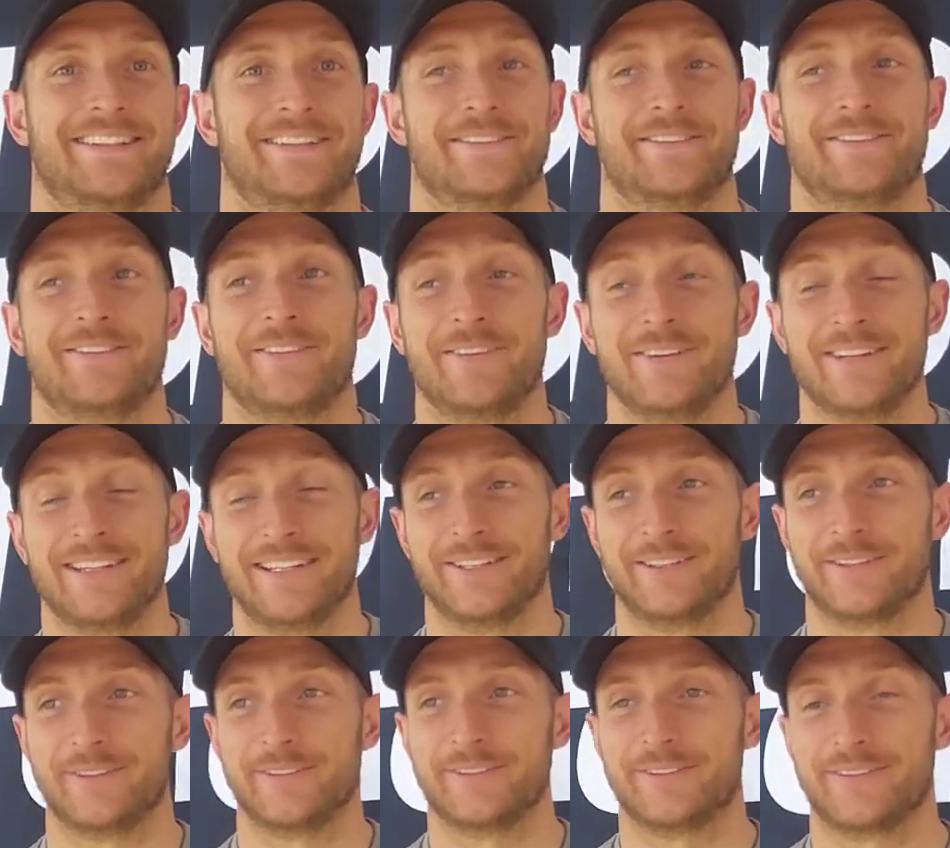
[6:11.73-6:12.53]
Funny
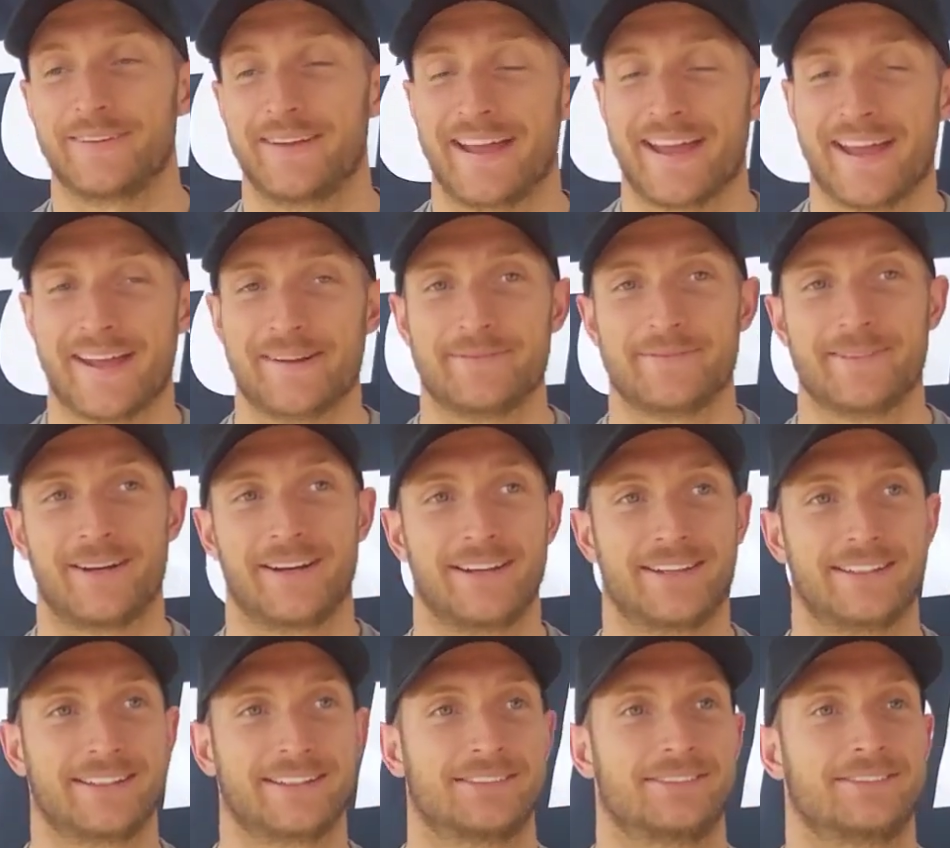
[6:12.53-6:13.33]
enough, I
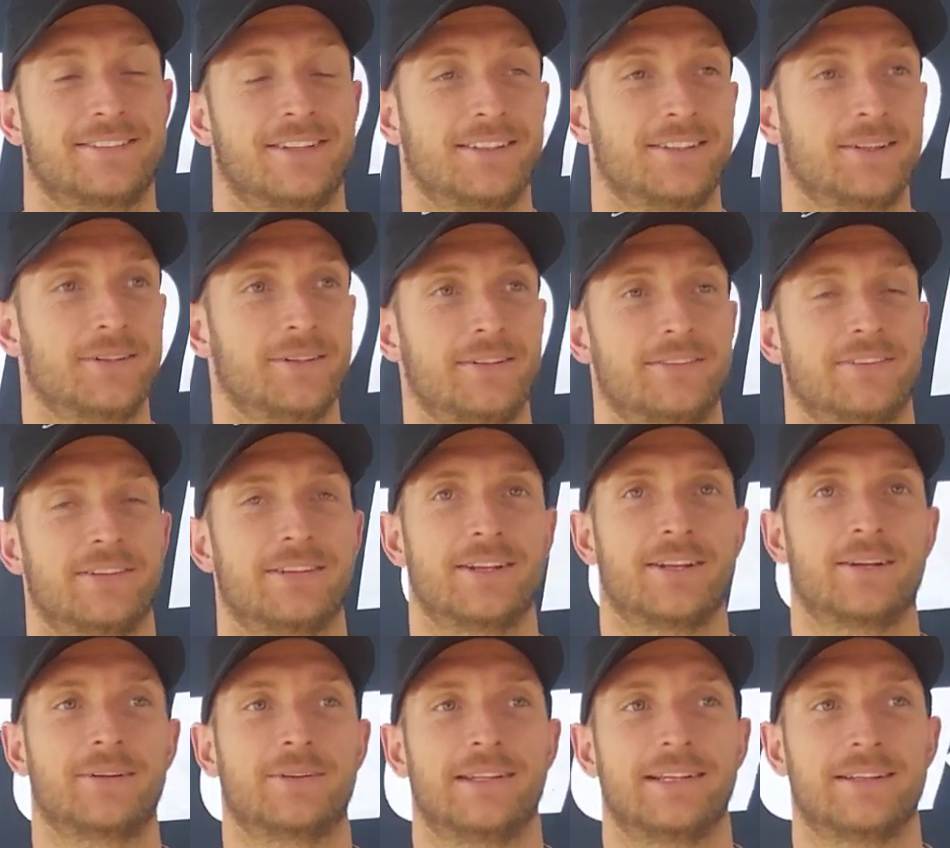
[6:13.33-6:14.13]
don't even
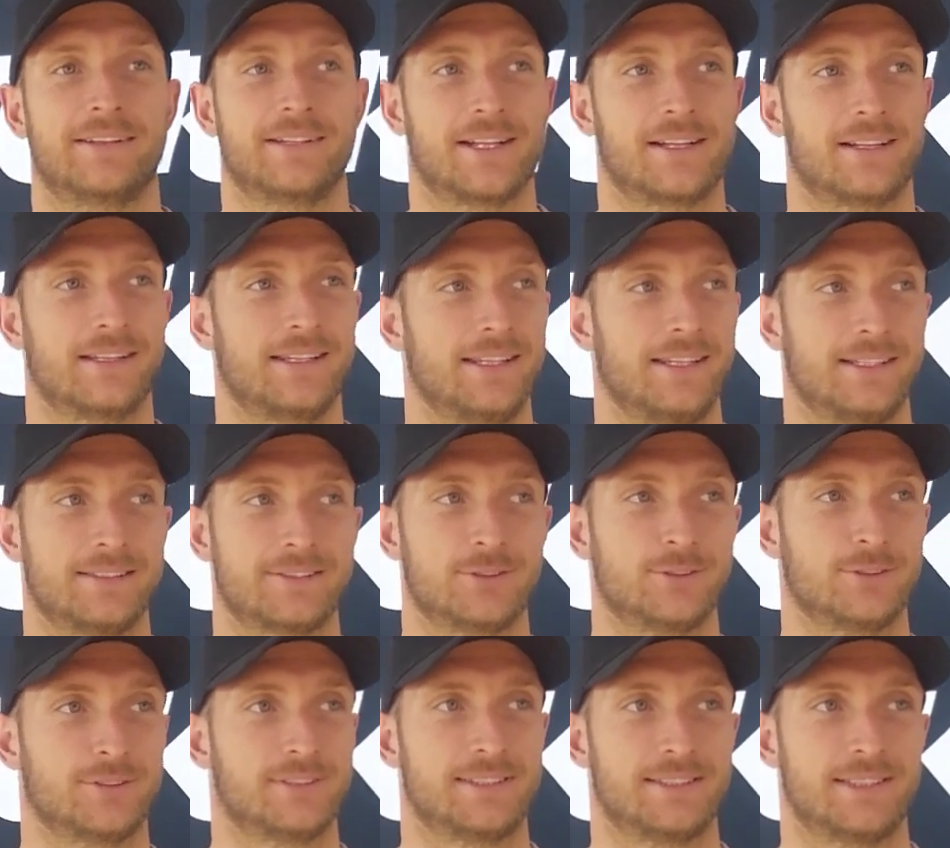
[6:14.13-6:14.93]
know, like, I think it's a
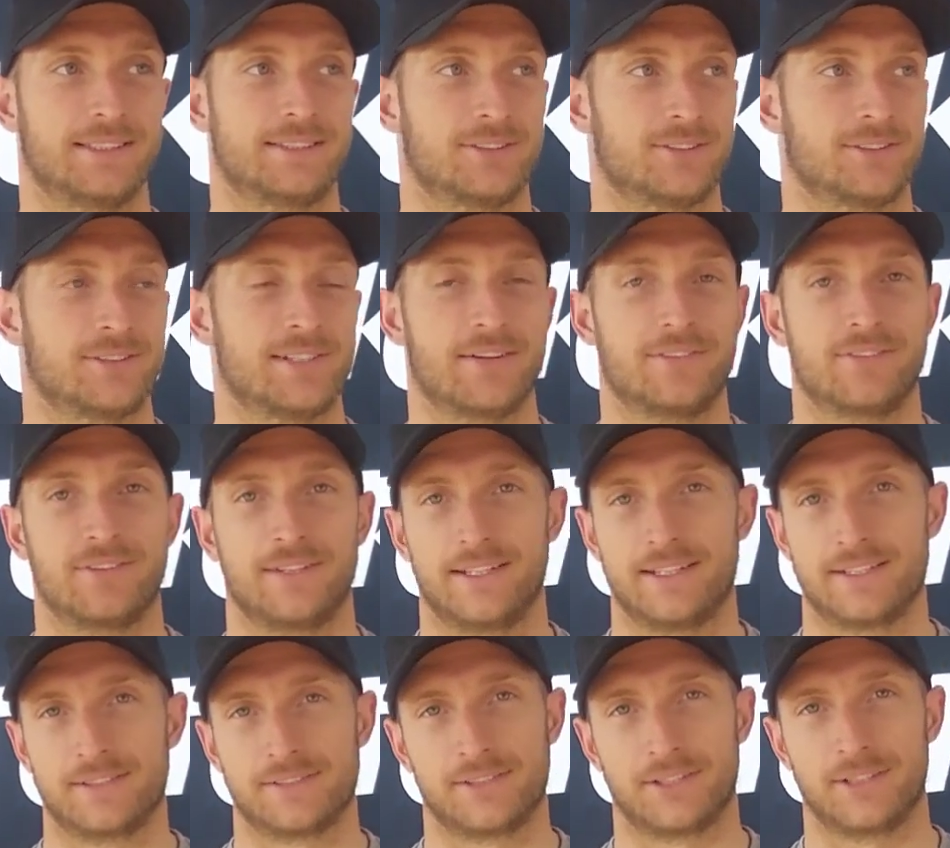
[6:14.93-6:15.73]
good 6 or 7
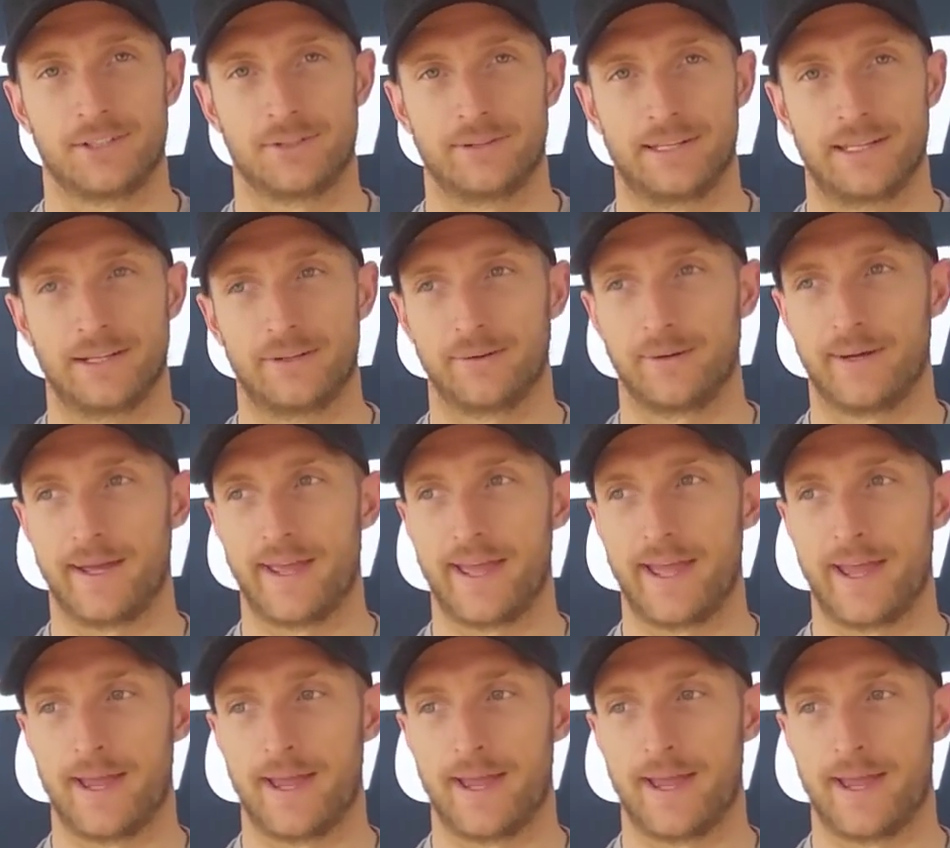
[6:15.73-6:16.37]
years ago now,